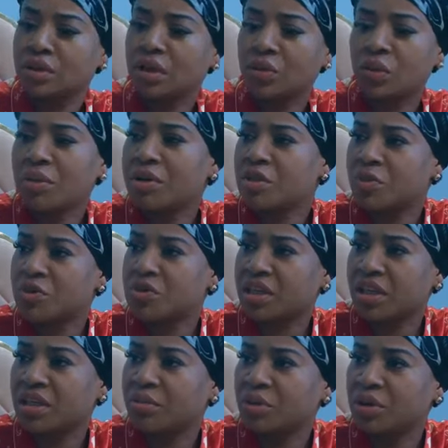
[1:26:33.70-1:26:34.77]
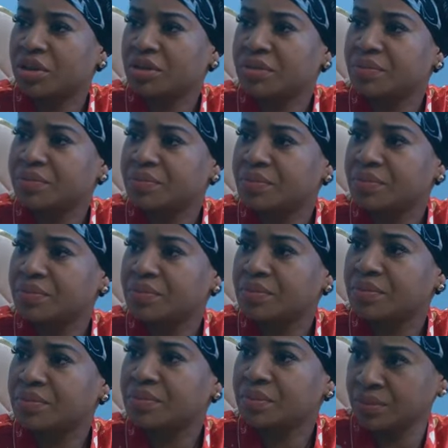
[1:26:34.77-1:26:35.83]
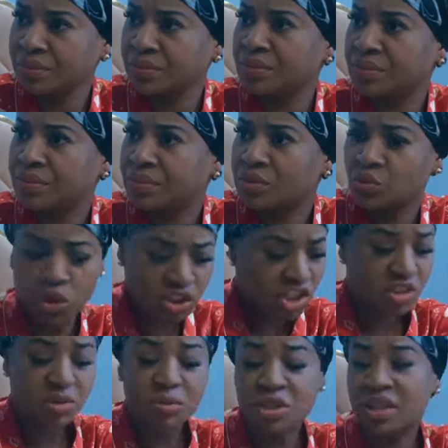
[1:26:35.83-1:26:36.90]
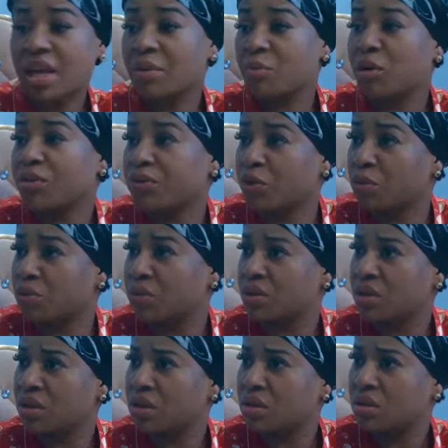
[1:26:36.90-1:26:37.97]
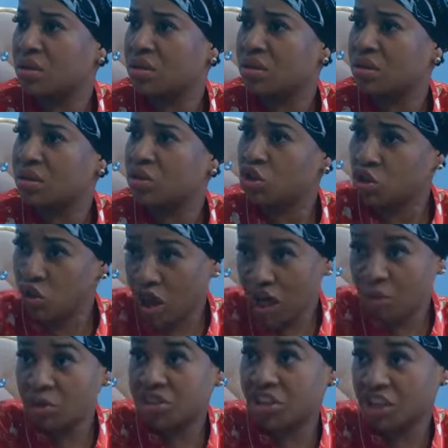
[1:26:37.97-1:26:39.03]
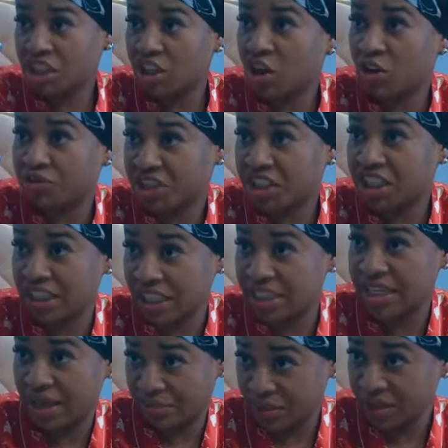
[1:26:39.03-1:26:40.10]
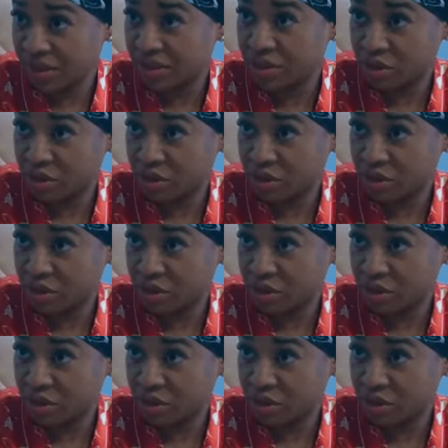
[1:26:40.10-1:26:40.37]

And where am I supposed to get the money? Where do you expect me to get the money from? You know how much a kilo of chicken is, Abby?